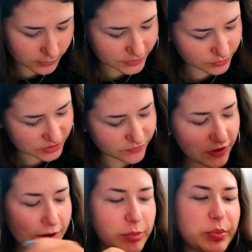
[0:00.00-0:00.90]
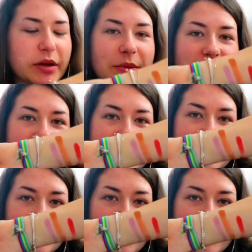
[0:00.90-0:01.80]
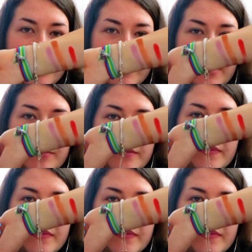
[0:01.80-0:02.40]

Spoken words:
This one's very pigmented too, I love it.